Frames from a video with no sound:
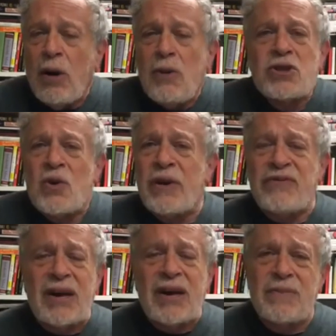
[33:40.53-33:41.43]
Also, we've
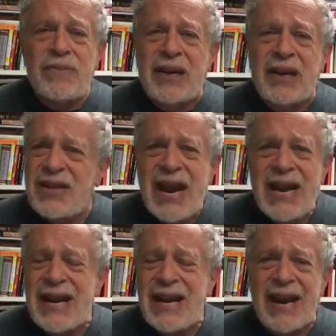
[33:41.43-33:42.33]
got to
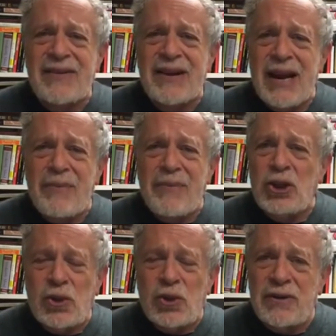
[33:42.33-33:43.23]
contain and
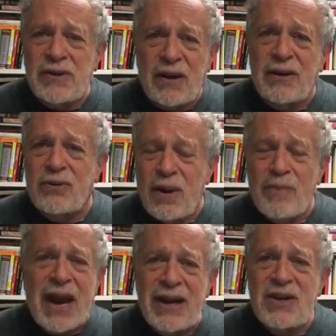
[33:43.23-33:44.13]
make sure that Donald
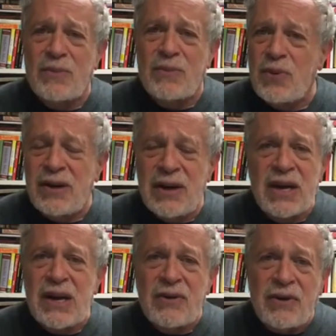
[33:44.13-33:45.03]
Trump and his
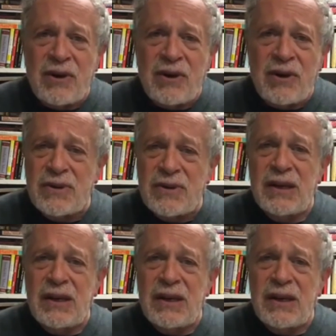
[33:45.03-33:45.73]
appointees don't